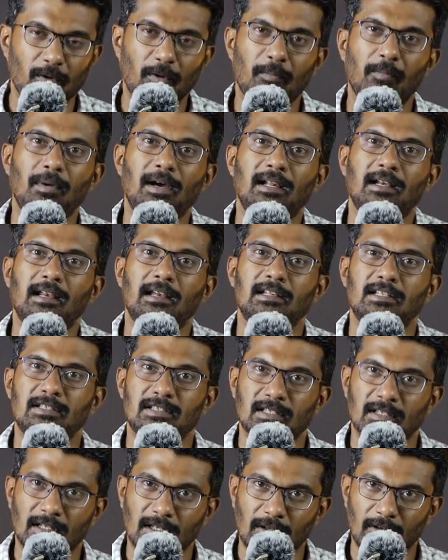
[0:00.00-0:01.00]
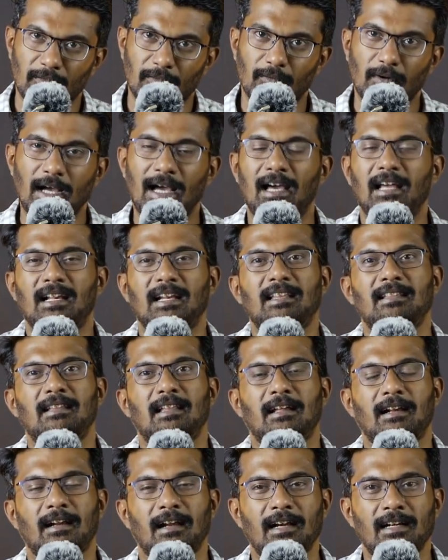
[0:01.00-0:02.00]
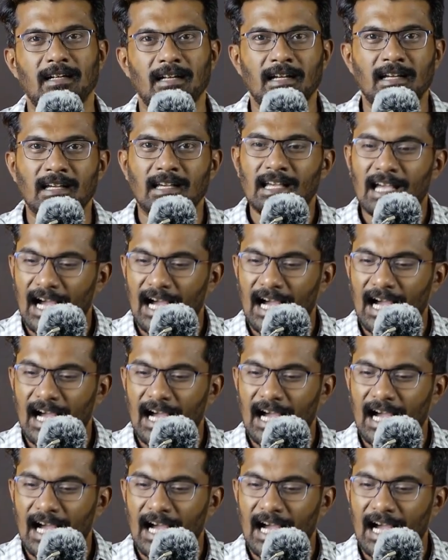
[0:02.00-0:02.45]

markets were in the red,